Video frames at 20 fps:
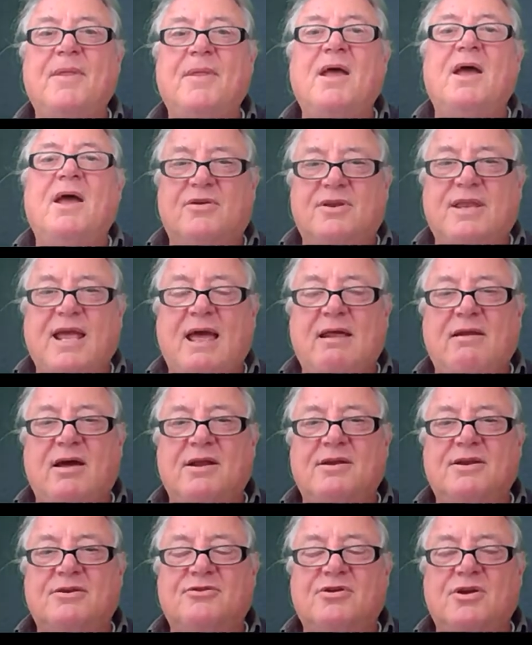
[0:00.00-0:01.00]
You can
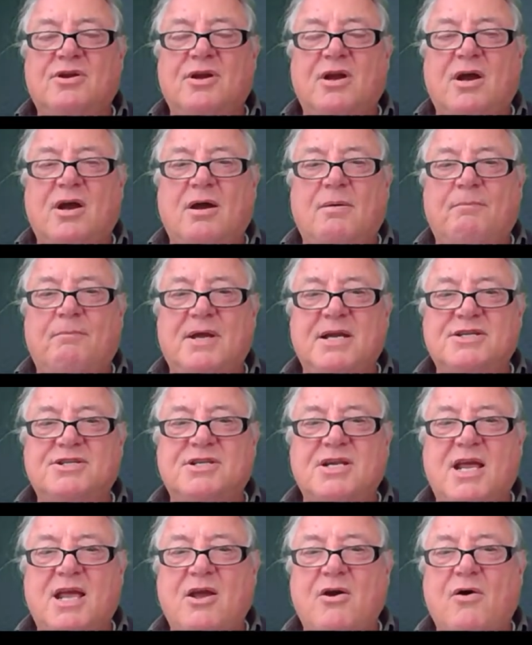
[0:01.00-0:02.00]
download it to your P
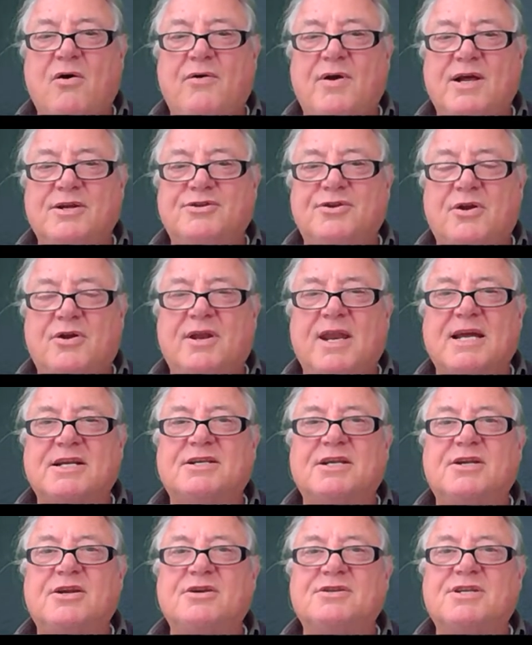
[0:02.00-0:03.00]
C, or else you can
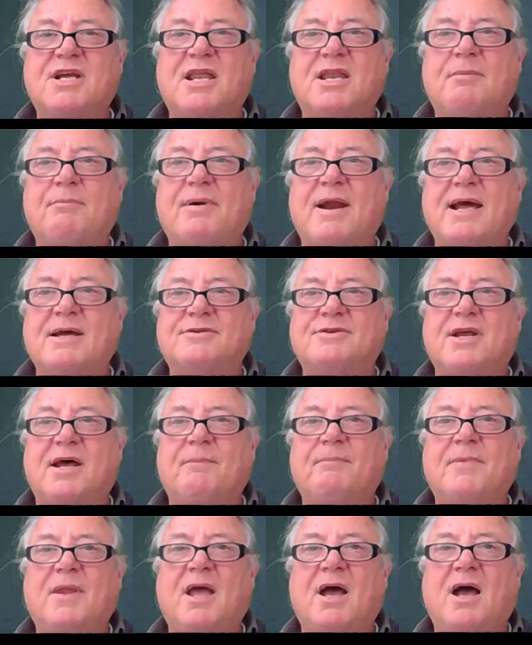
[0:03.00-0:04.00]
actually use it in the
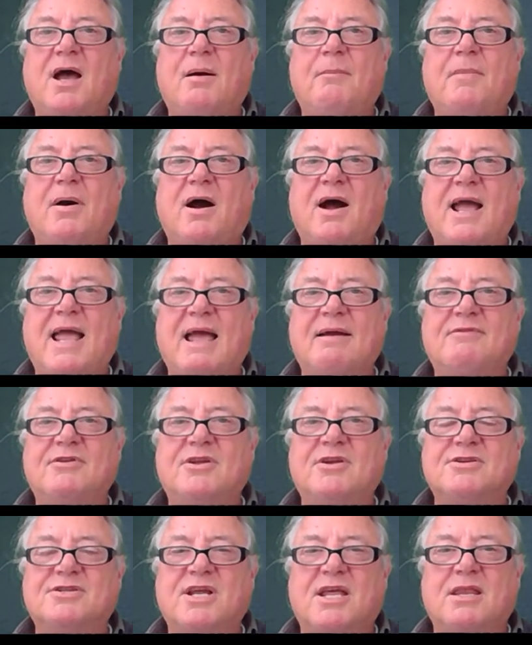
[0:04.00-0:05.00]
browser. Um, I haven't
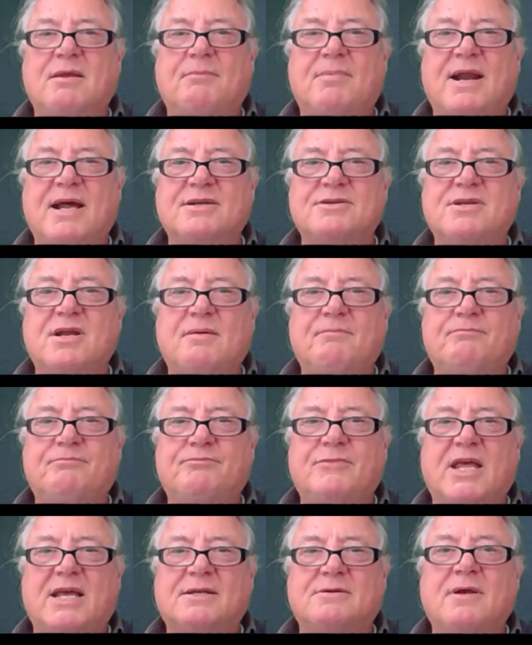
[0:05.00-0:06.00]
used it in the browser
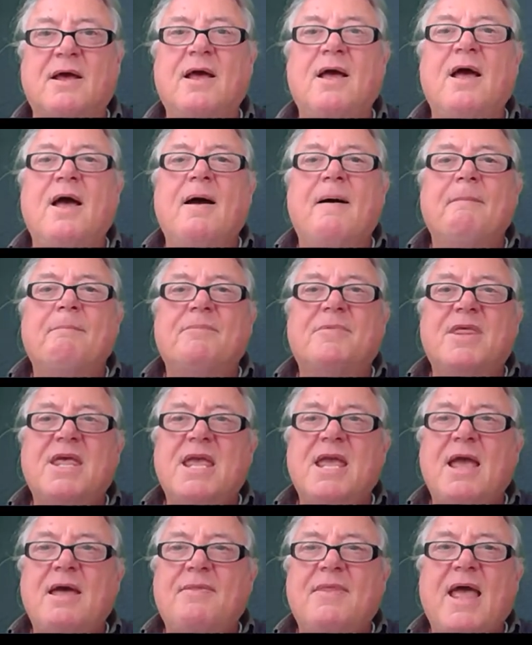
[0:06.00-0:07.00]
thing.
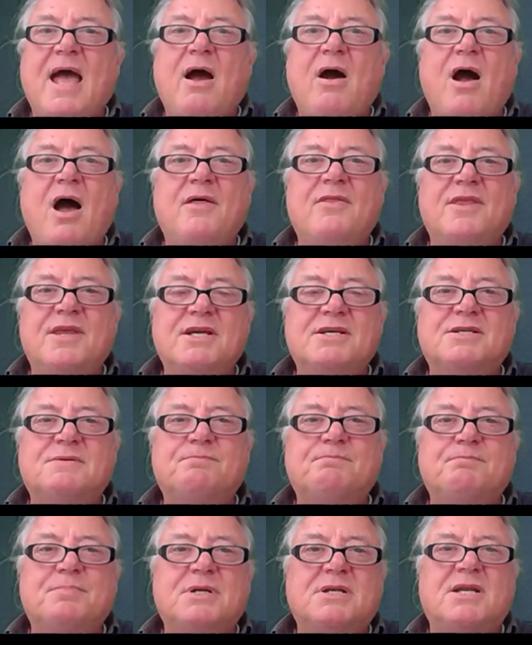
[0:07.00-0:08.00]
The, now, this
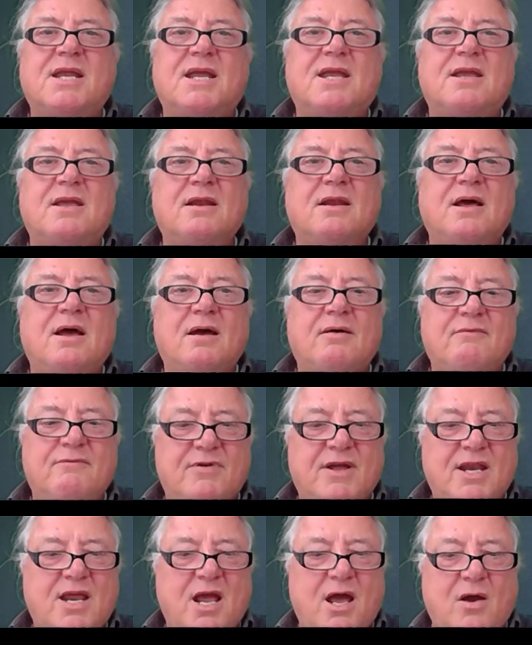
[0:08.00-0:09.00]
particular
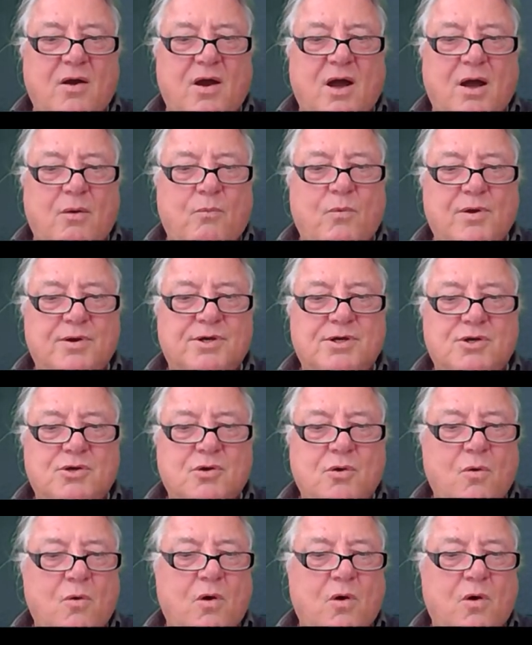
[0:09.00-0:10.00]
video, I want to
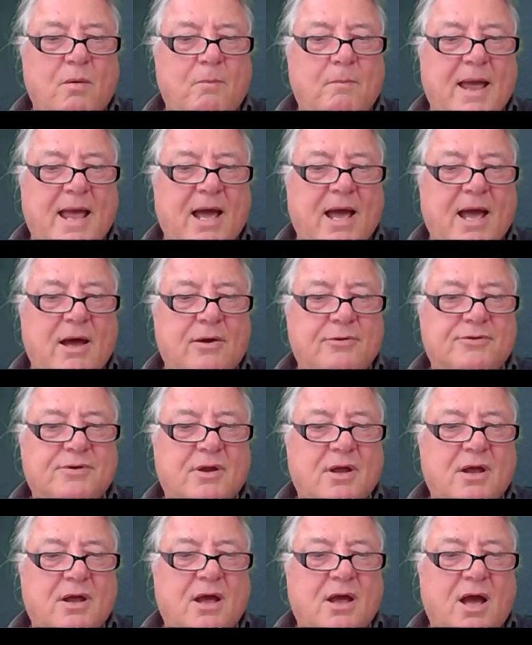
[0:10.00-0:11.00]
talk about
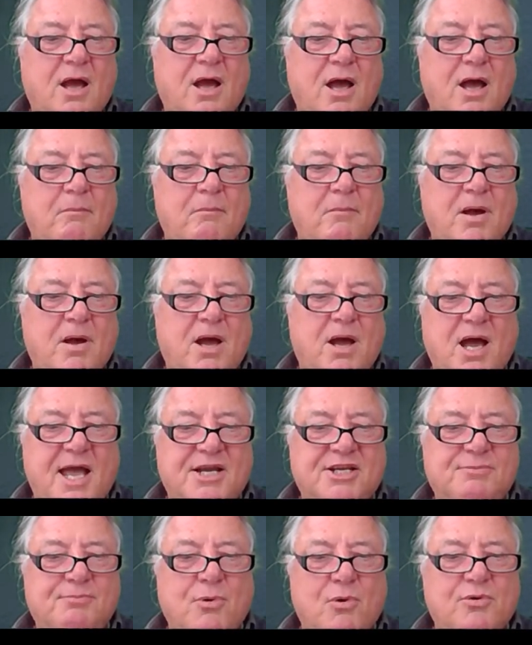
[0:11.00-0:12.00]
um, uh,
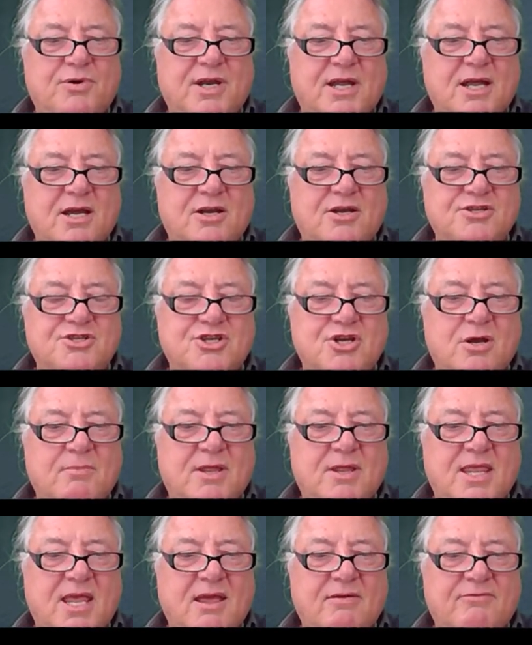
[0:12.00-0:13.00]
exporting and
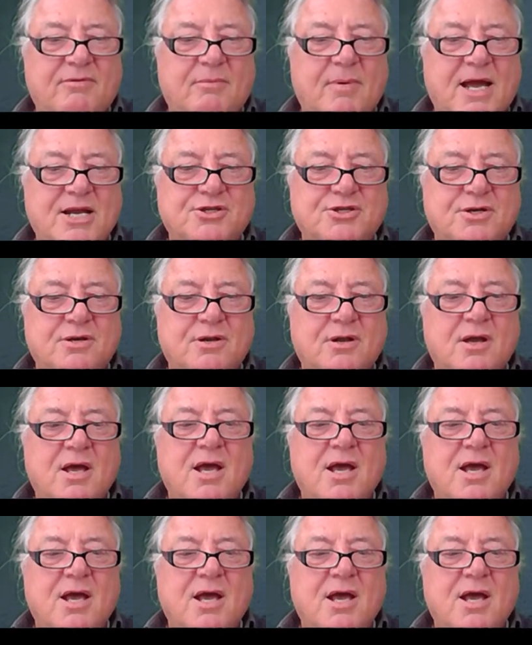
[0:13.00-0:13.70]
consuming the information.